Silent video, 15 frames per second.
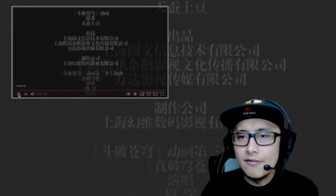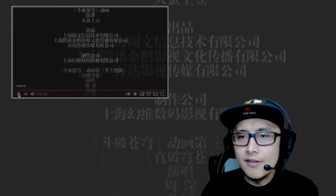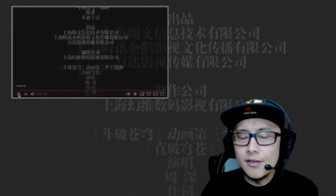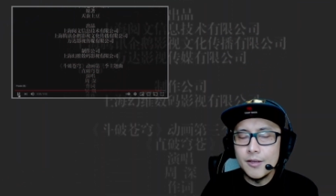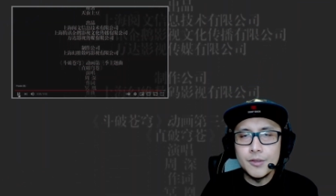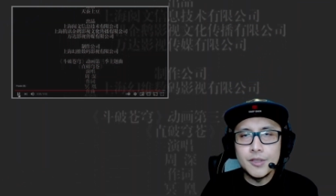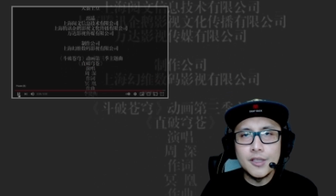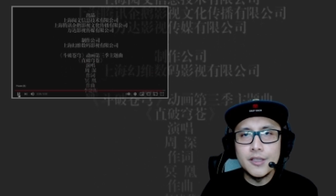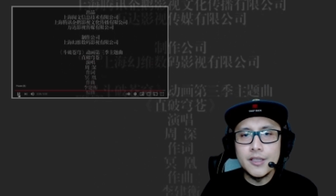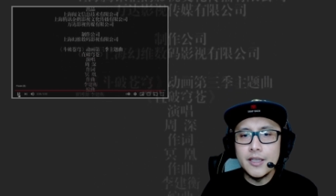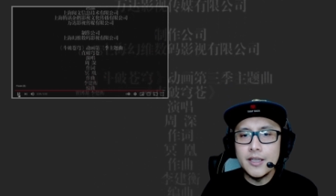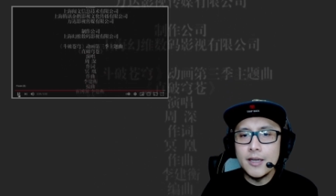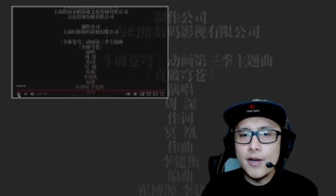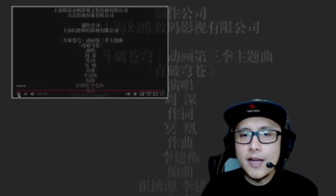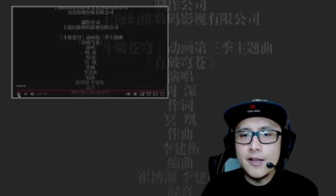Those are the
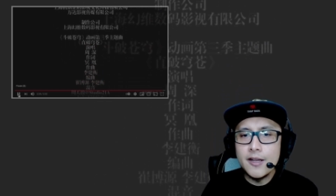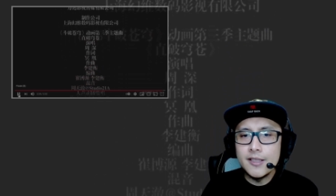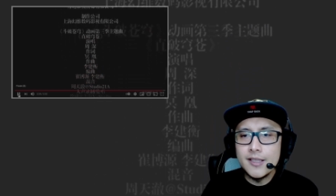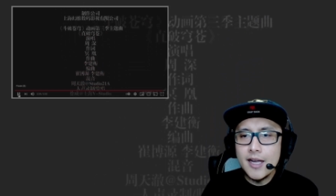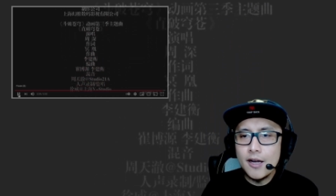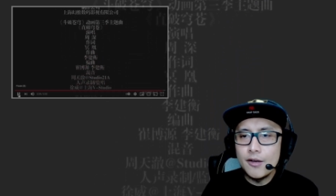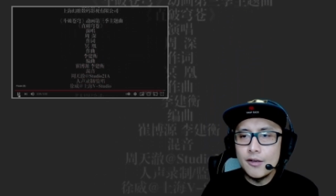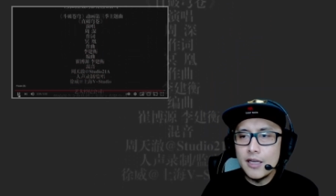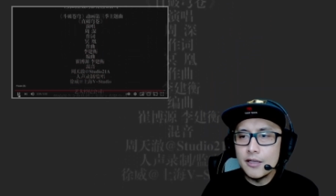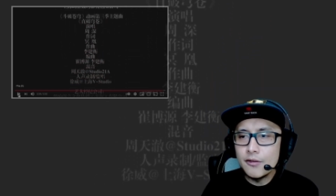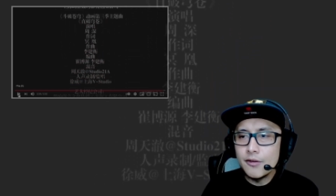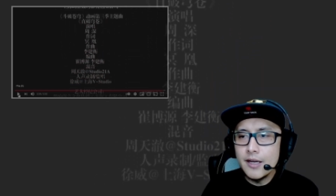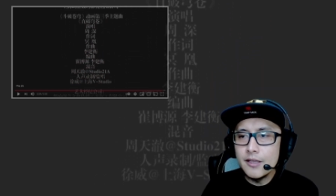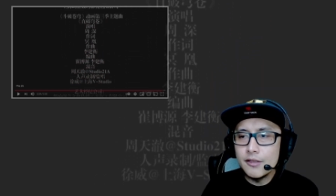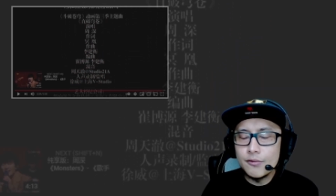credits now. Uh,
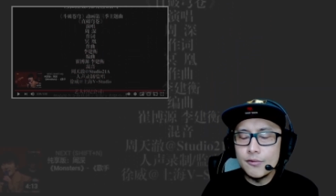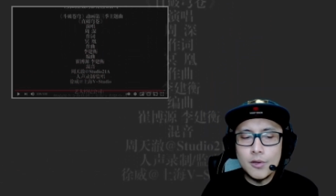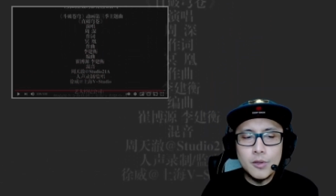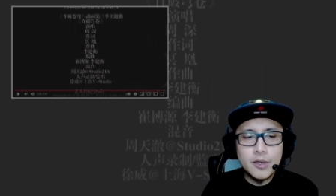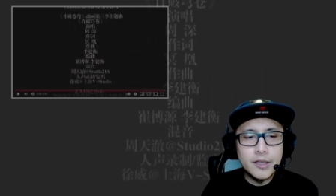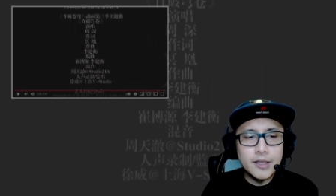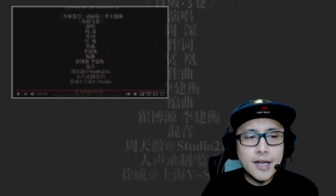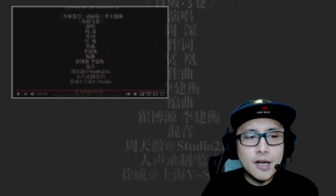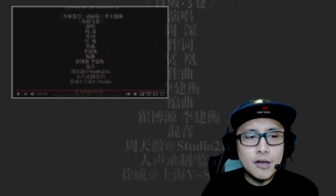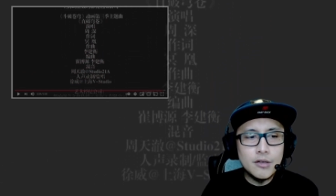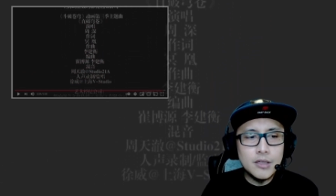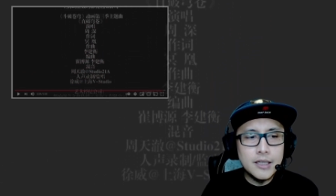credits rolling now.